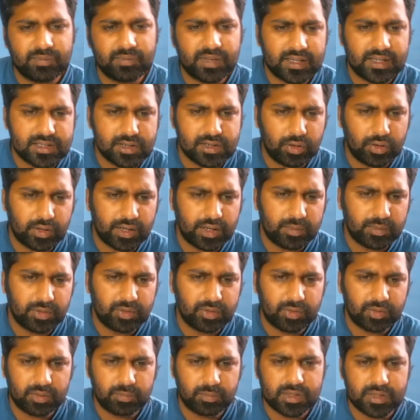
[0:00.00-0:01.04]
minus log a
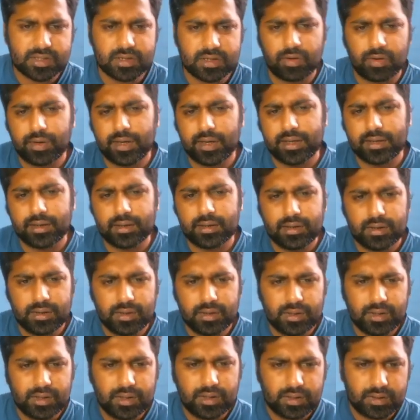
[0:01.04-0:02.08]
upon 1 plus log a.
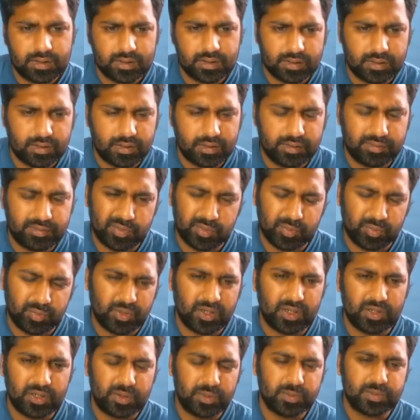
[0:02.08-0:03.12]
If you
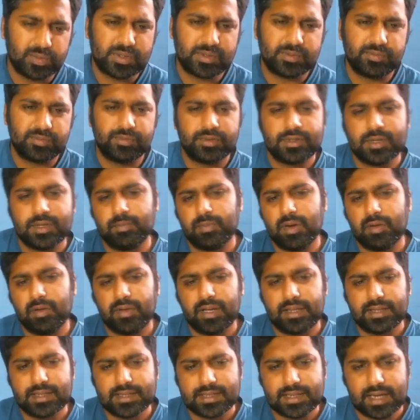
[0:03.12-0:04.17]
want to
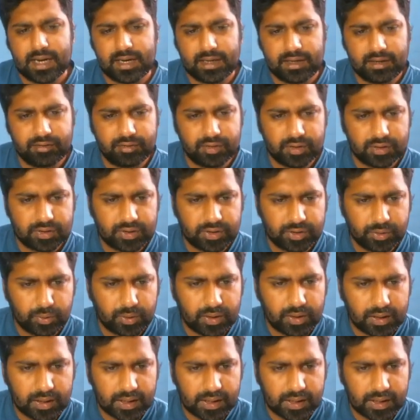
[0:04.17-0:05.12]
simplify this slightly further, you can